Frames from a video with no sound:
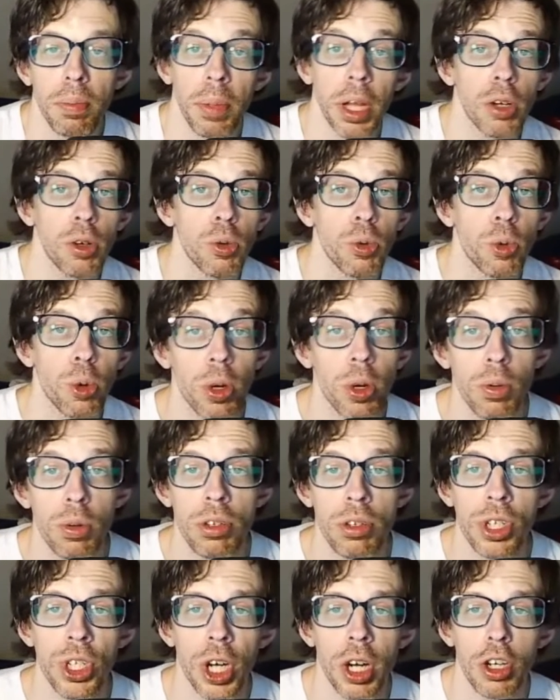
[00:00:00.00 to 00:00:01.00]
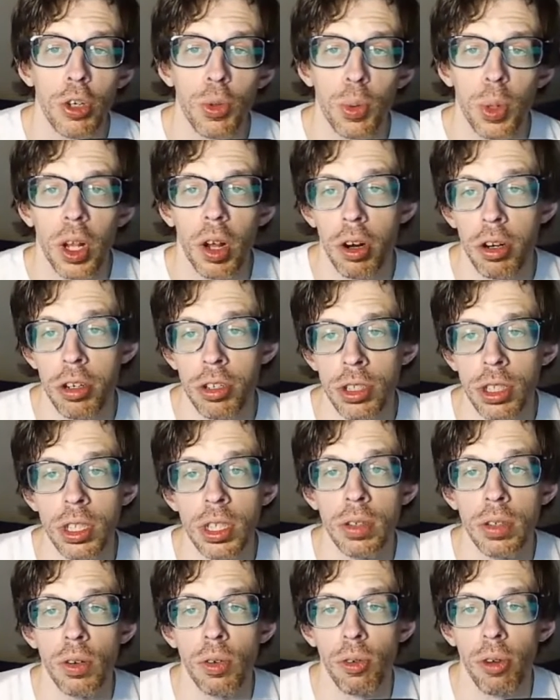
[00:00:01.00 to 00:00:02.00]
McElroy was charged with
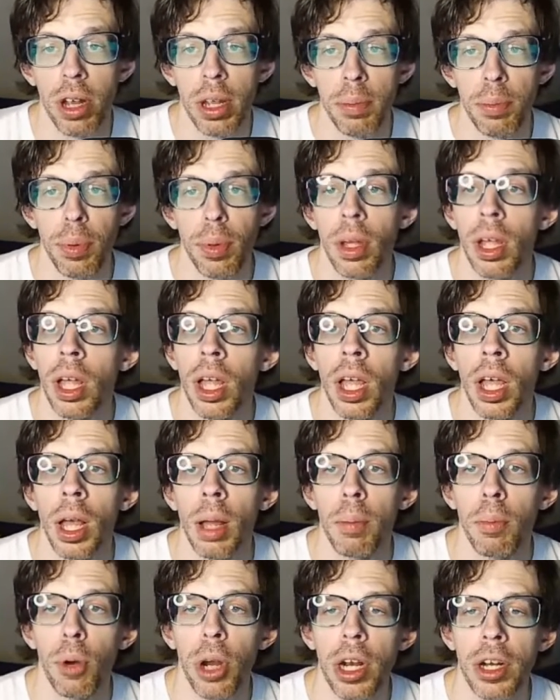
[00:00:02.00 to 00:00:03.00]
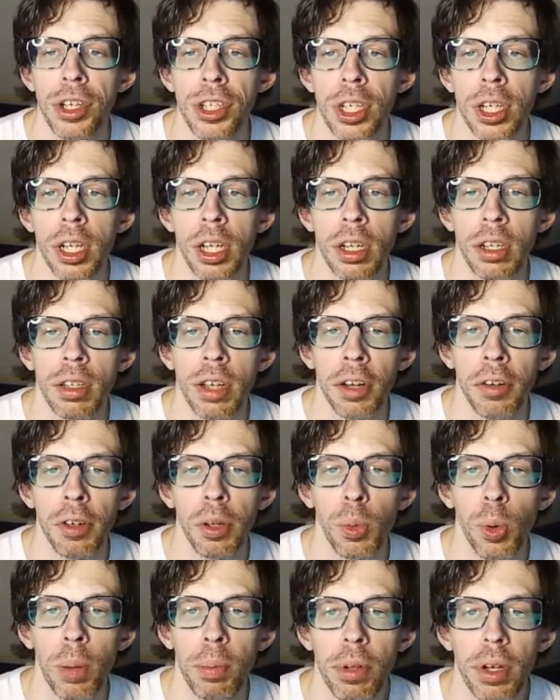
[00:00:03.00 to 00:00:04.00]
arson, rape, and brandishing a
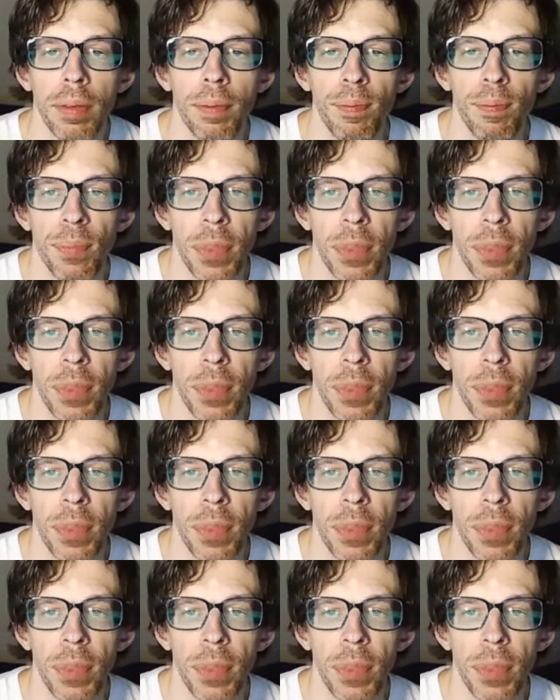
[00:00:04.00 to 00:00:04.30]
deadly weapon.